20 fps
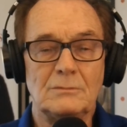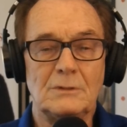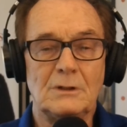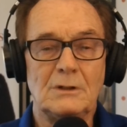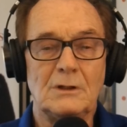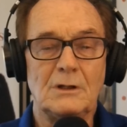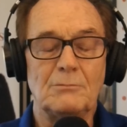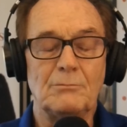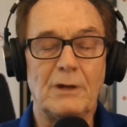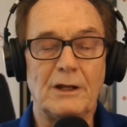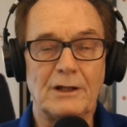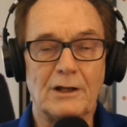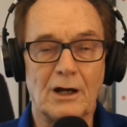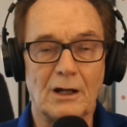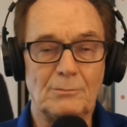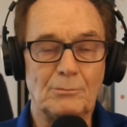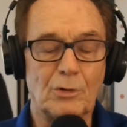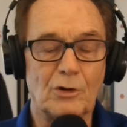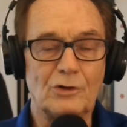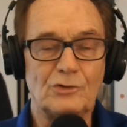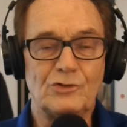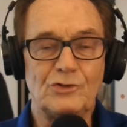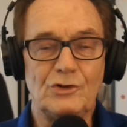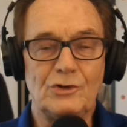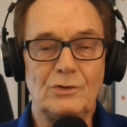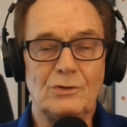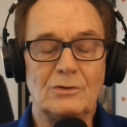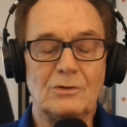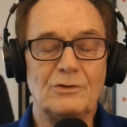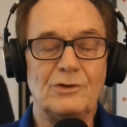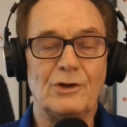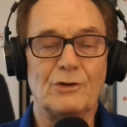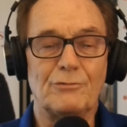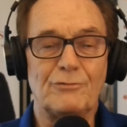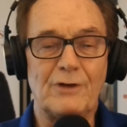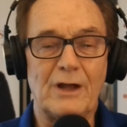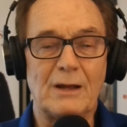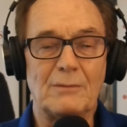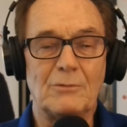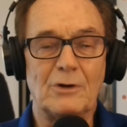May God bless you, your
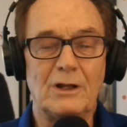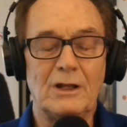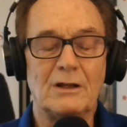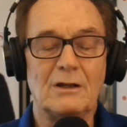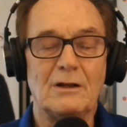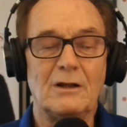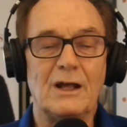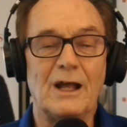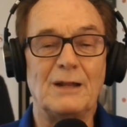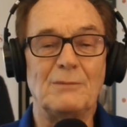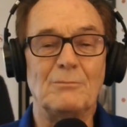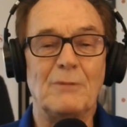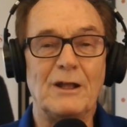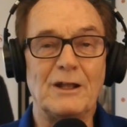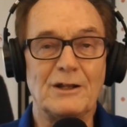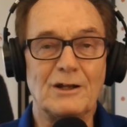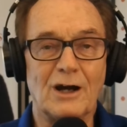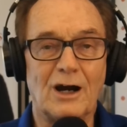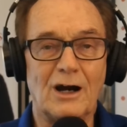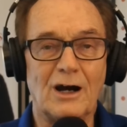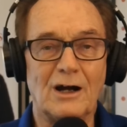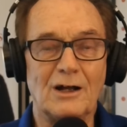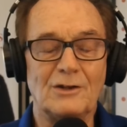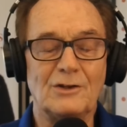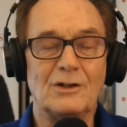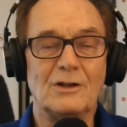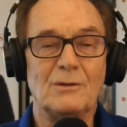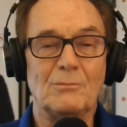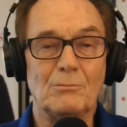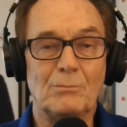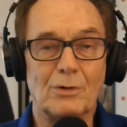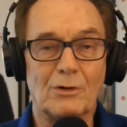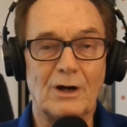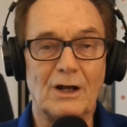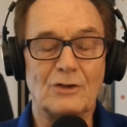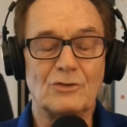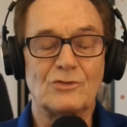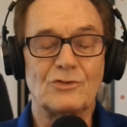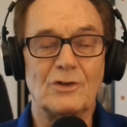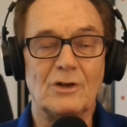family, and may God bless
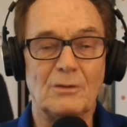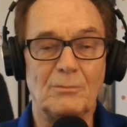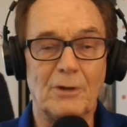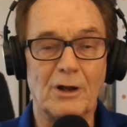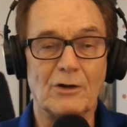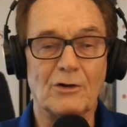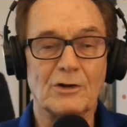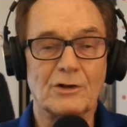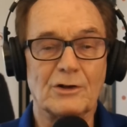America.